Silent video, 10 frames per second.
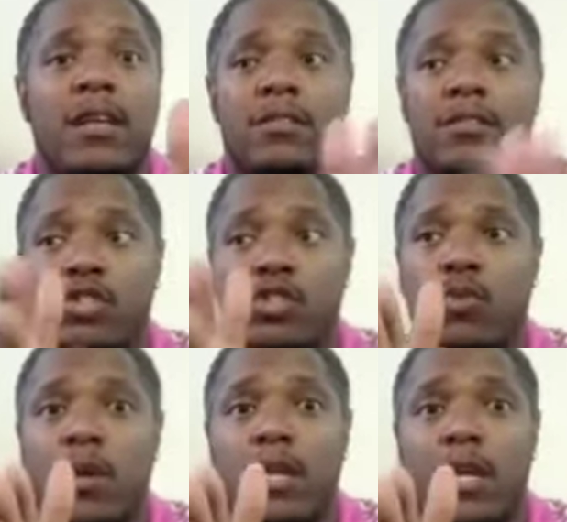to
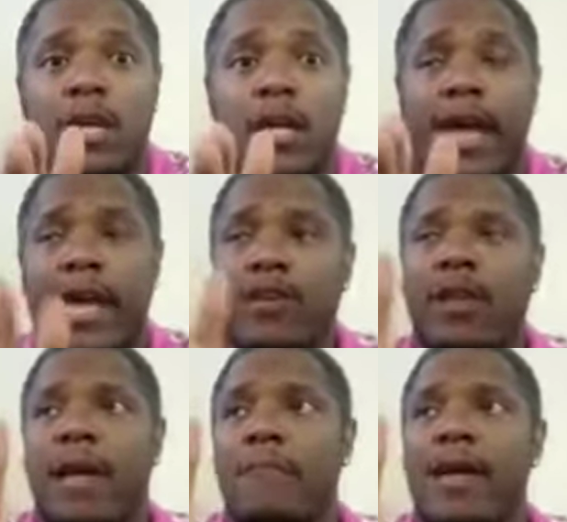20, and you're
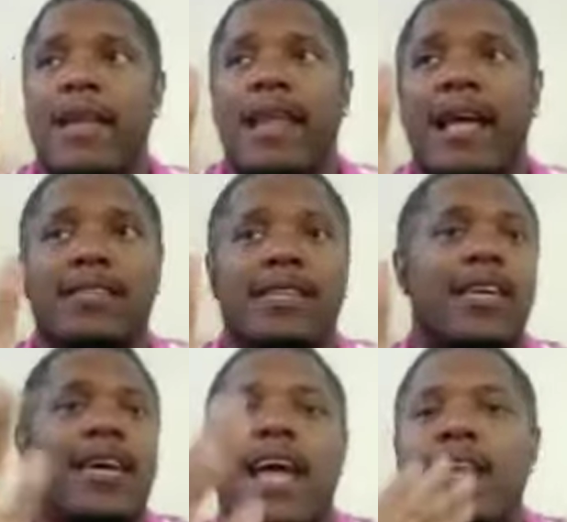like, man, that's a
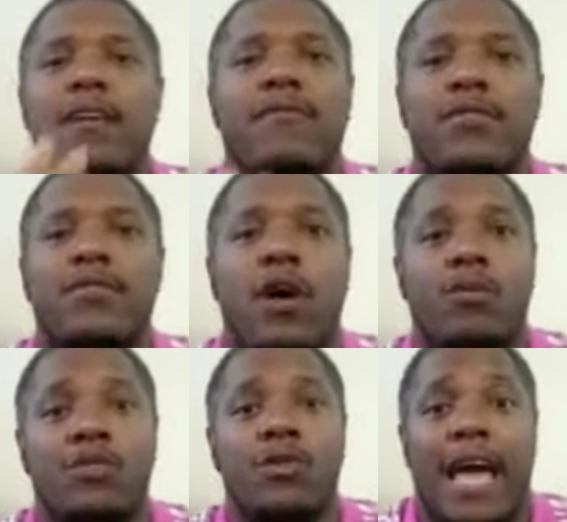kid I never thought
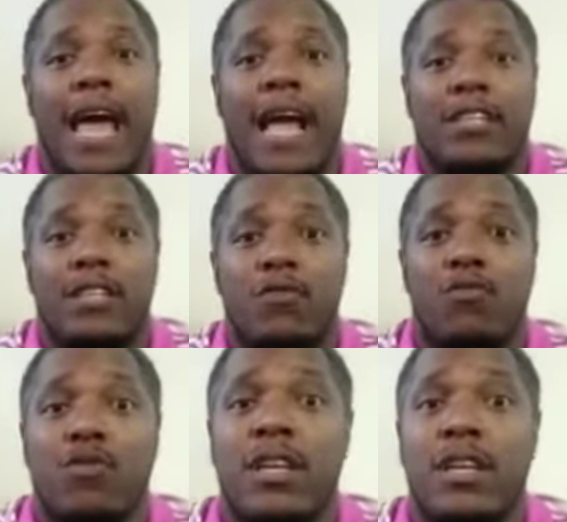was going to actually
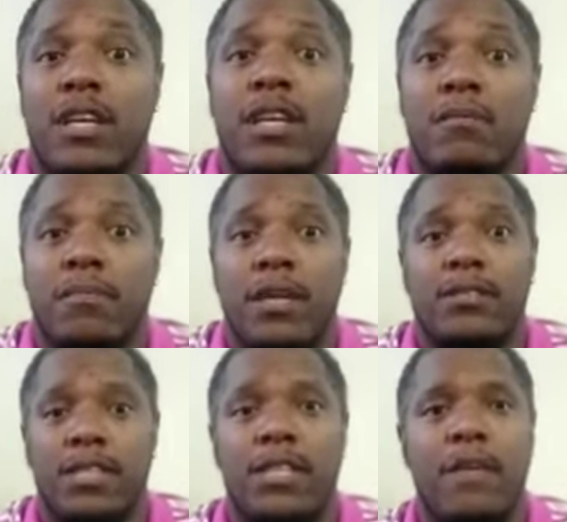really be a
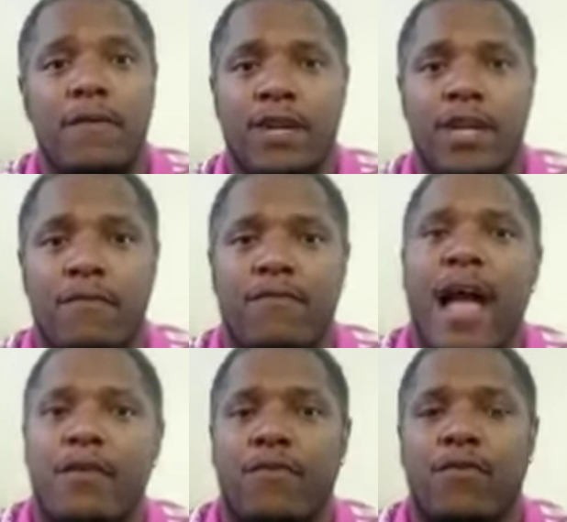significant
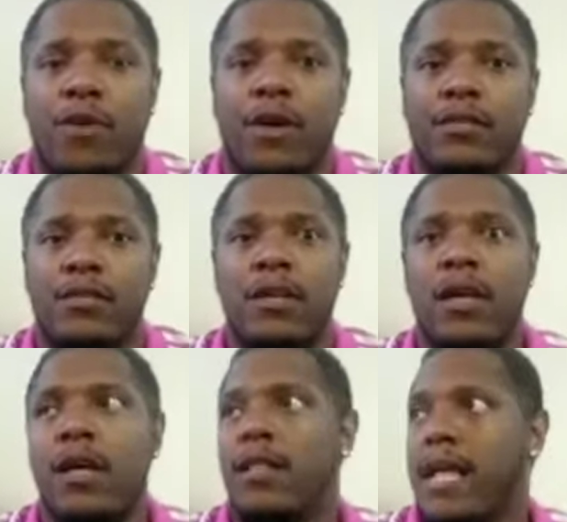factor for us,
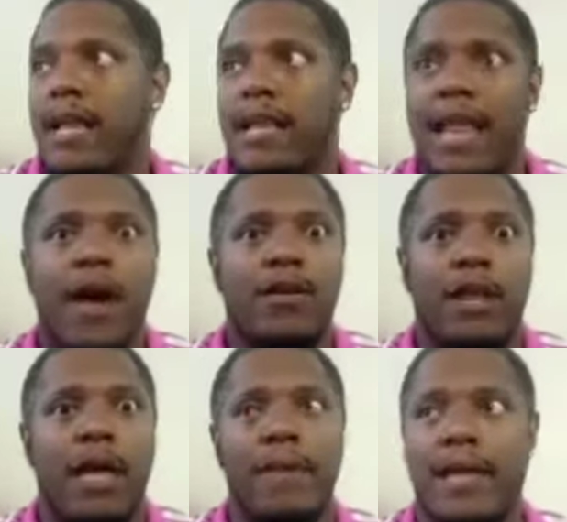that now you're
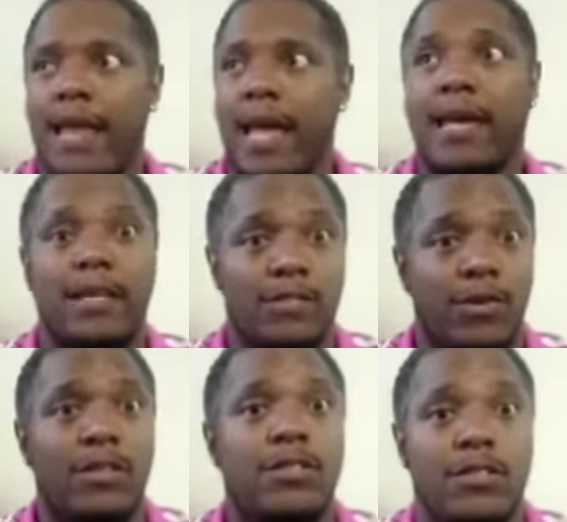like, man, that kid's
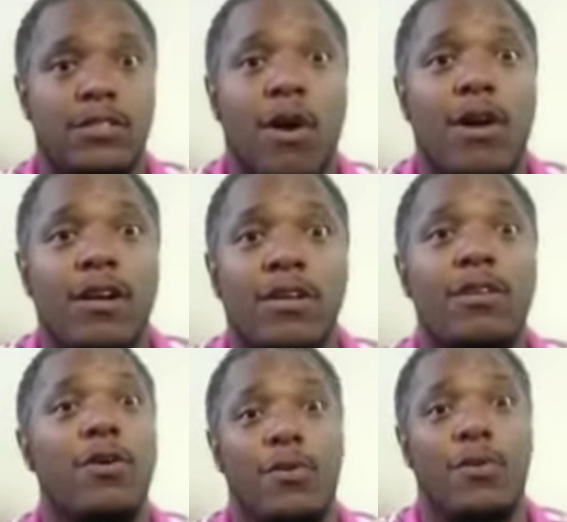going to start,
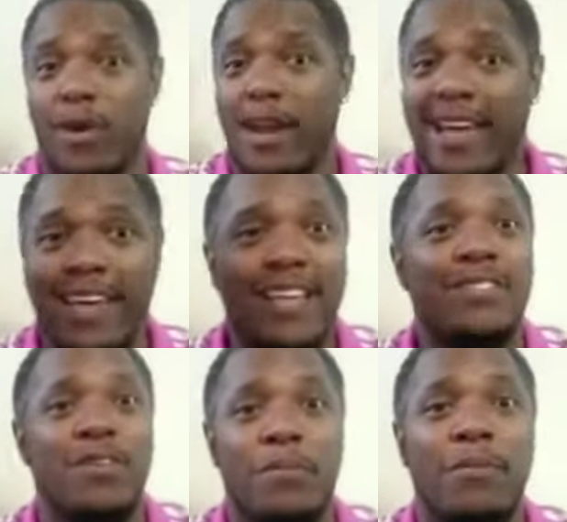or that
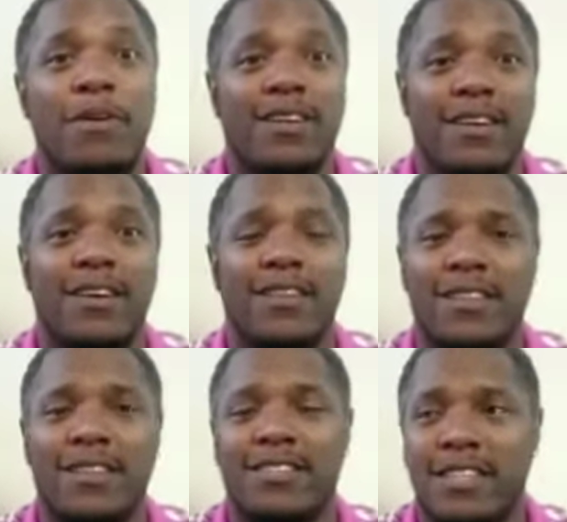kid's going to be
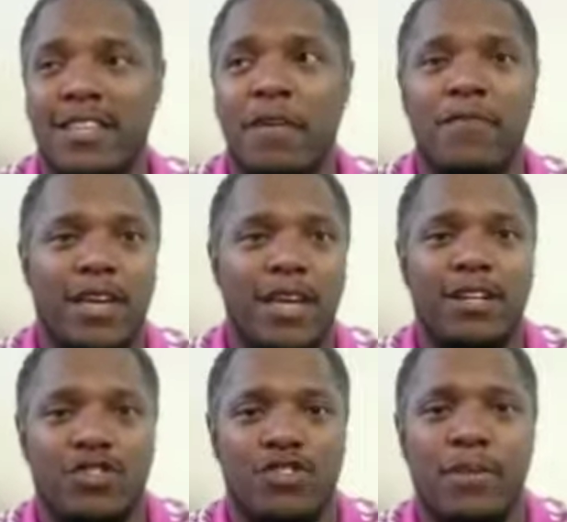a significant
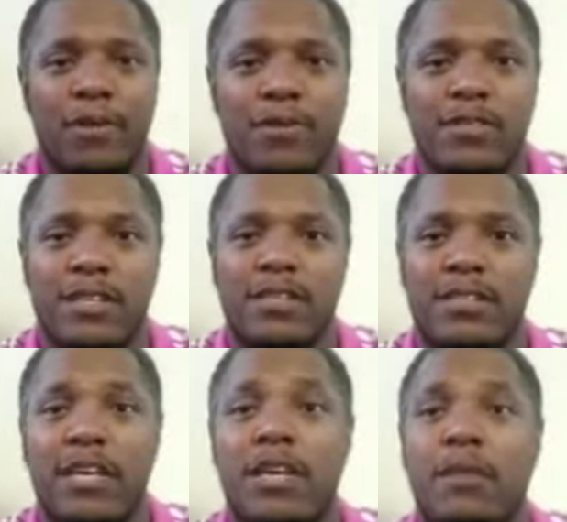contributor to the
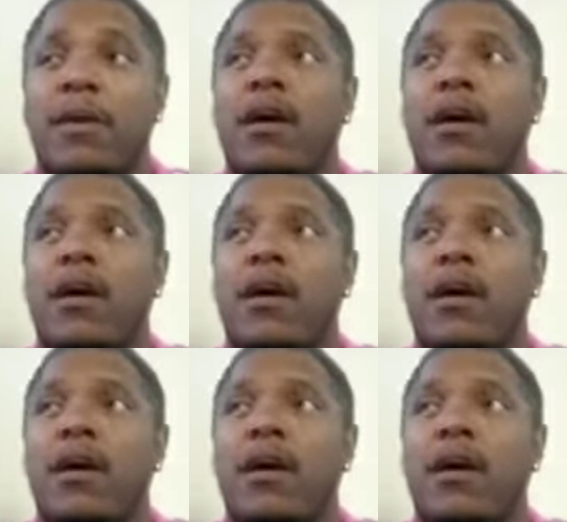team.